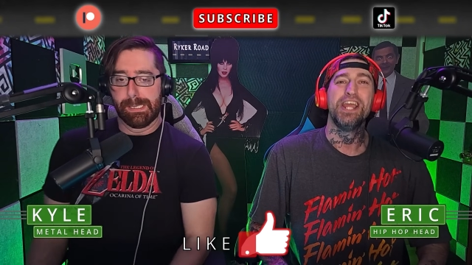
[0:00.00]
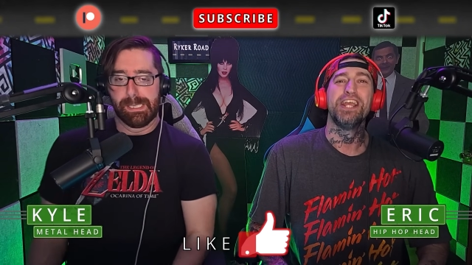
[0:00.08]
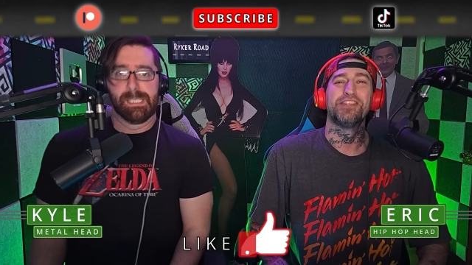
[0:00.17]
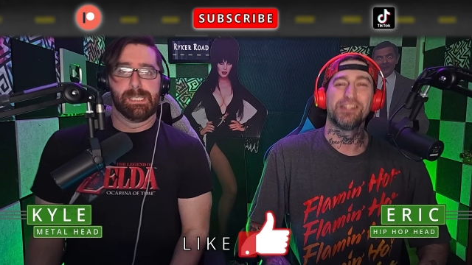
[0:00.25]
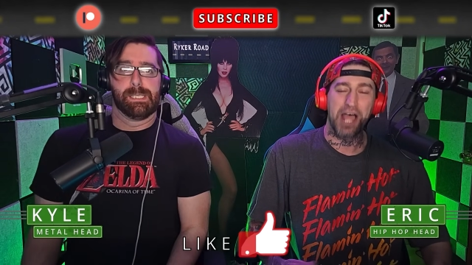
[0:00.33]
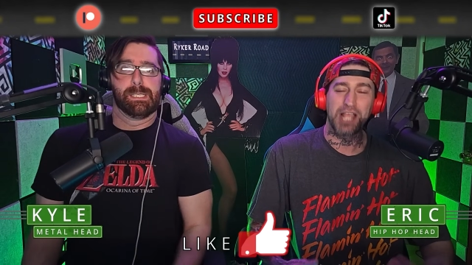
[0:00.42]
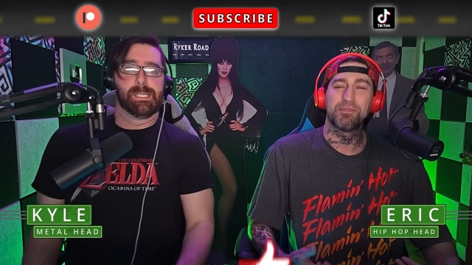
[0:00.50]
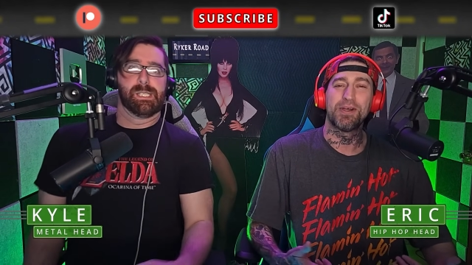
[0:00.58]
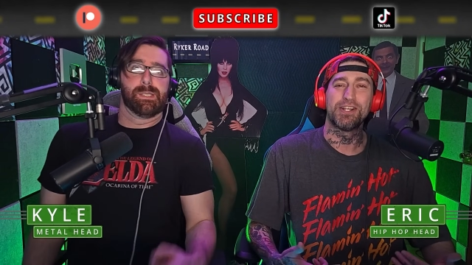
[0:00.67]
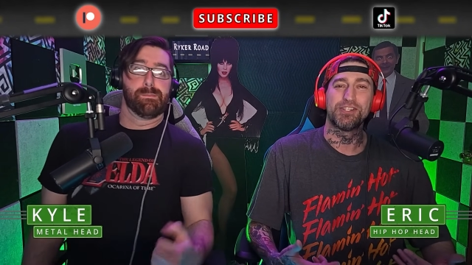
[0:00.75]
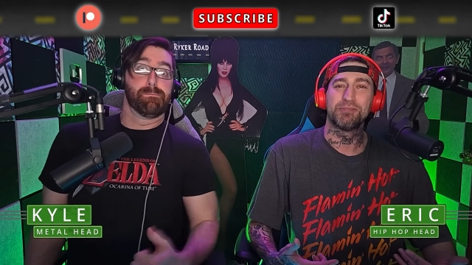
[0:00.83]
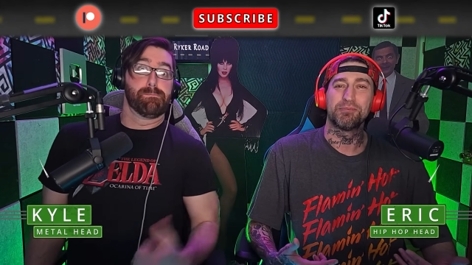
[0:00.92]
Speaker 1: Hit the like
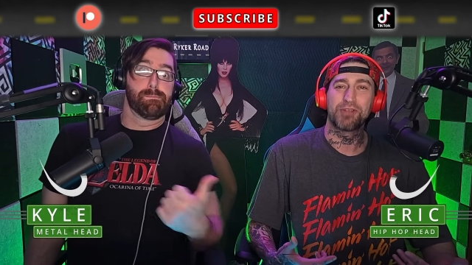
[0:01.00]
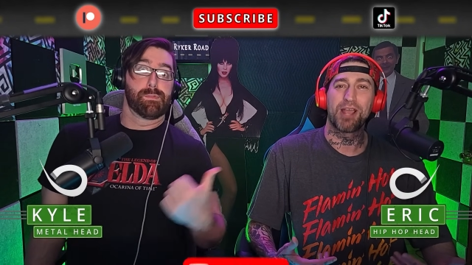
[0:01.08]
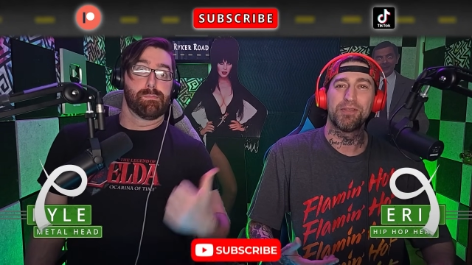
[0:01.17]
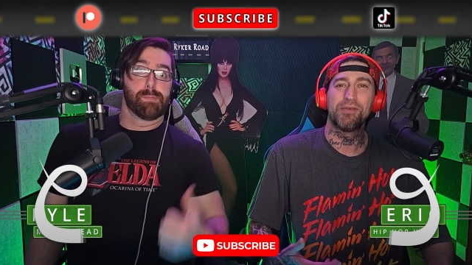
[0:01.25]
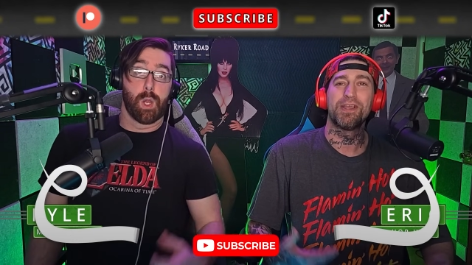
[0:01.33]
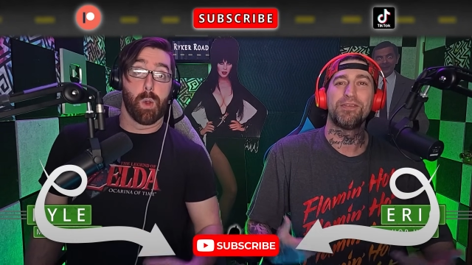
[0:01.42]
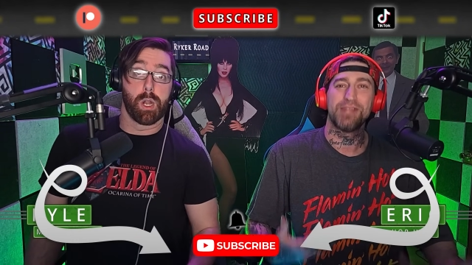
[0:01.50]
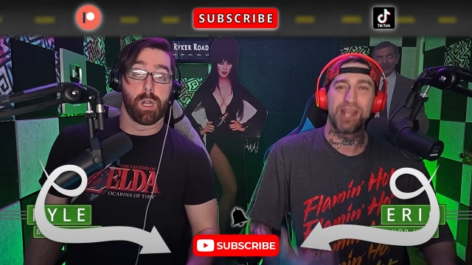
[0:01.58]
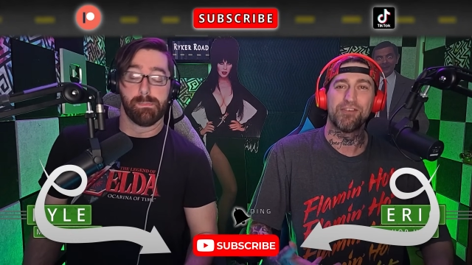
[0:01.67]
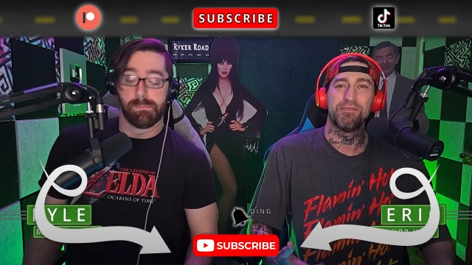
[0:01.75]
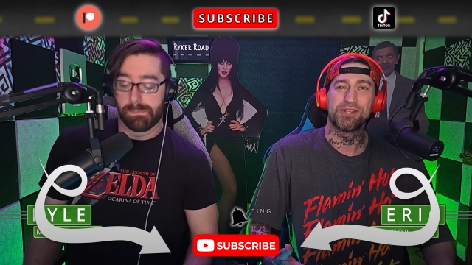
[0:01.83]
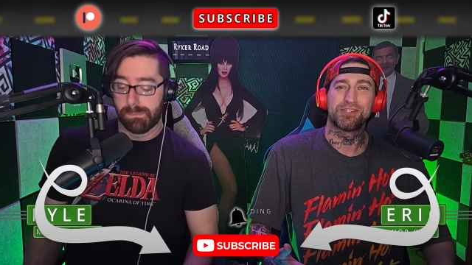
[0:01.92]
button and subscribe. That way you
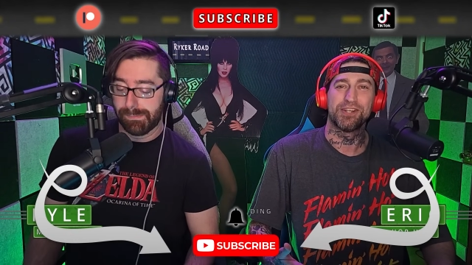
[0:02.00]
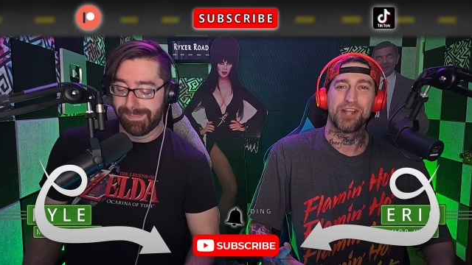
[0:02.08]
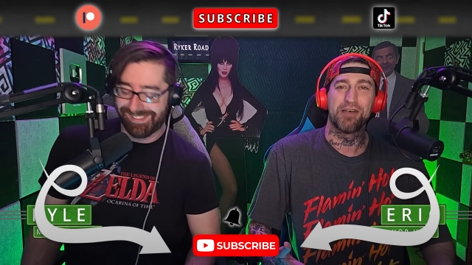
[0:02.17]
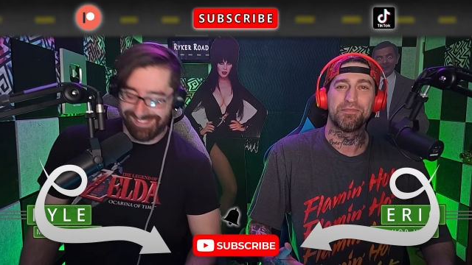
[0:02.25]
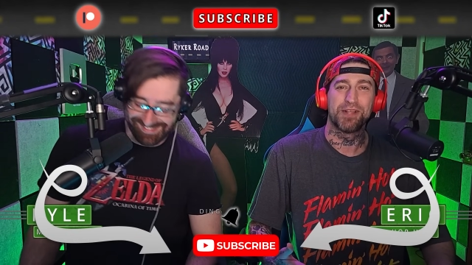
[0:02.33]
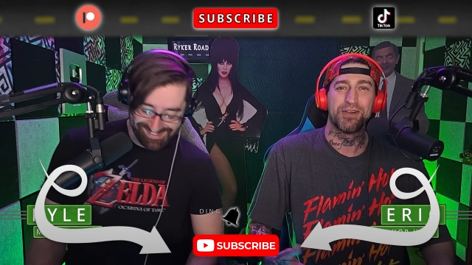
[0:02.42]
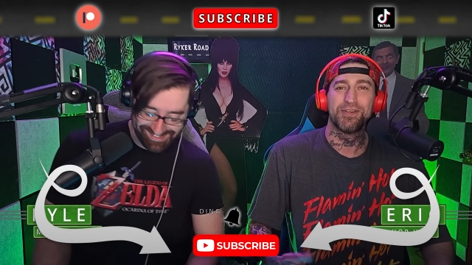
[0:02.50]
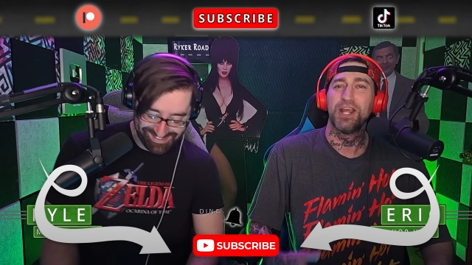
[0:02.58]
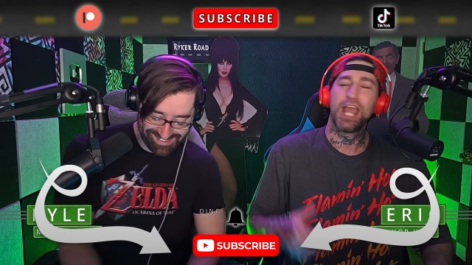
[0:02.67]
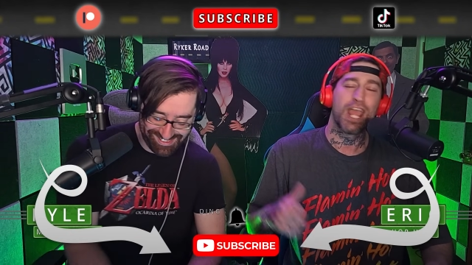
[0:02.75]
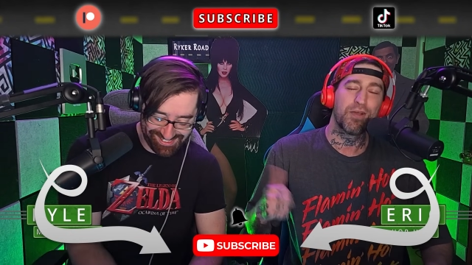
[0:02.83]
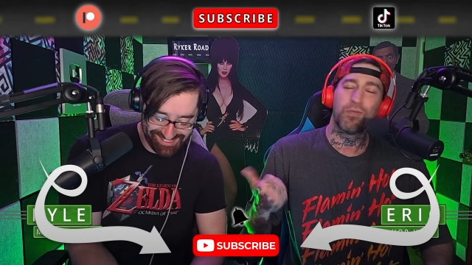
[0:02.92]
never miss an upload.
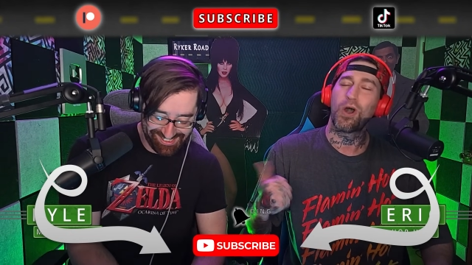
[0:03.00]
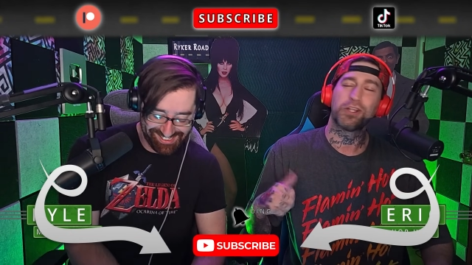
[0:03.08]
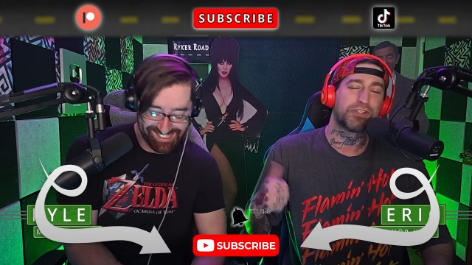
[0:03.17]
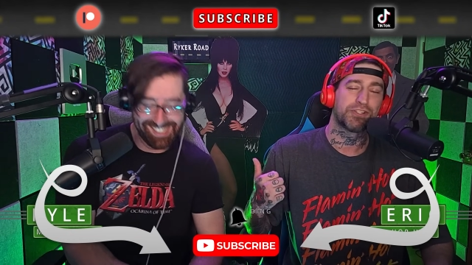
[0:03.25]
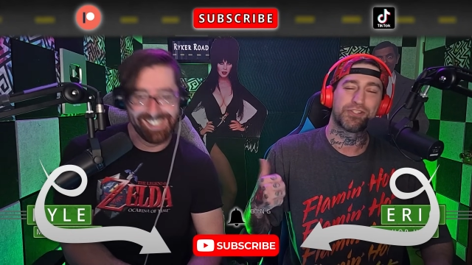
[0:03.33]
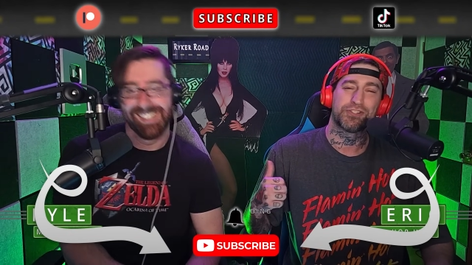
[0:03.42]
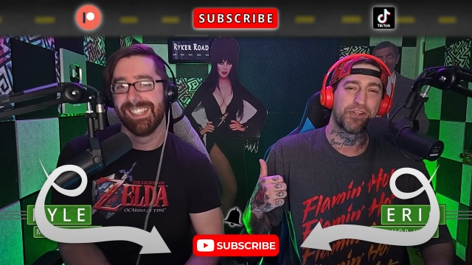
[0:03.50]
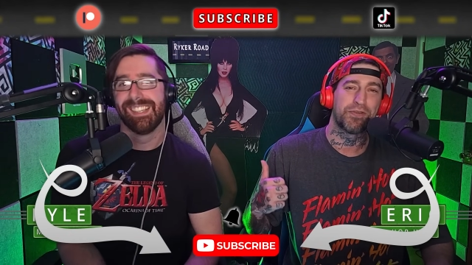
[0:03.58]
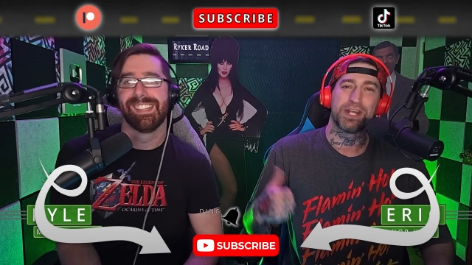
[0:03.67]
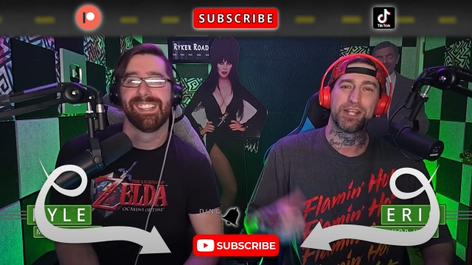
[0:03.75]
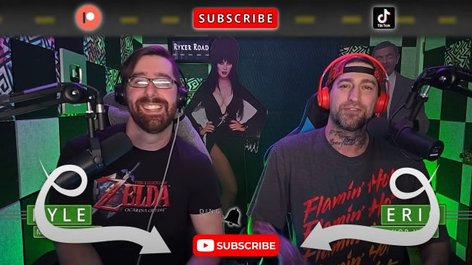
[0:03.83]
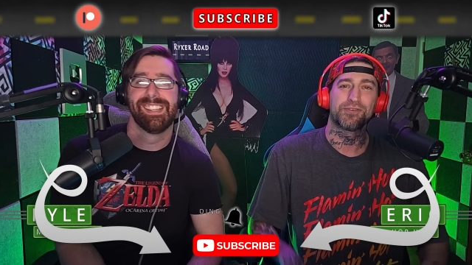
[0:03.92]
And watch us
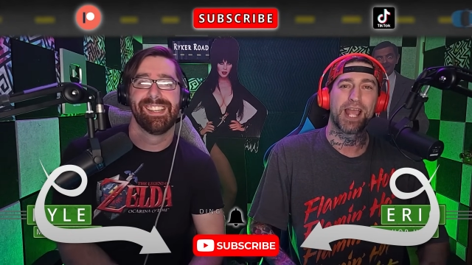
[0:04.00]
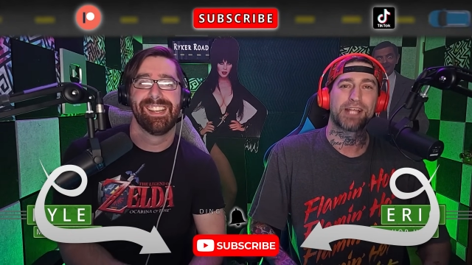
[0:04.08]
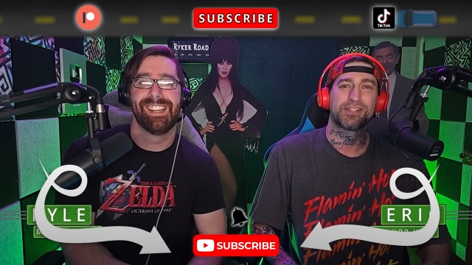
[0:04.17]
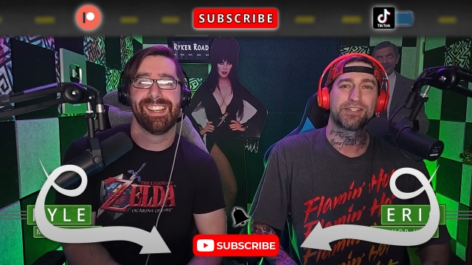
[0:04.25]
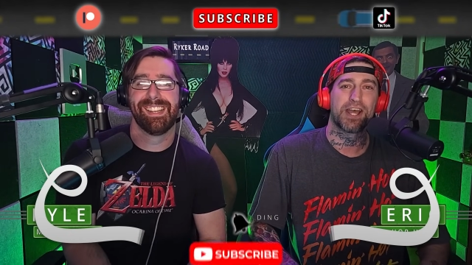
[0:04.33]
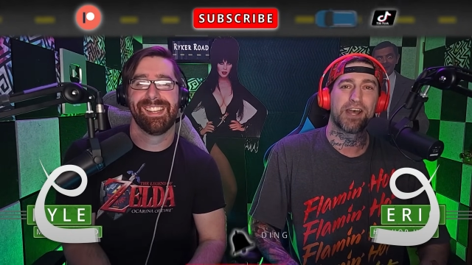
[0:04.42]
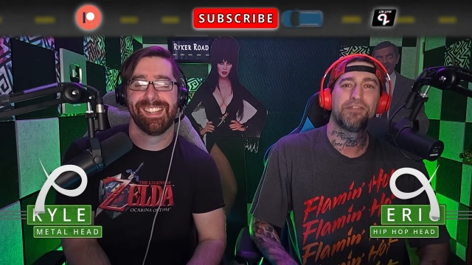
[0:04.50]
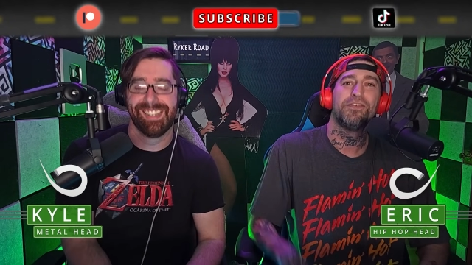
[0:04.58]
two idiots react to stuff.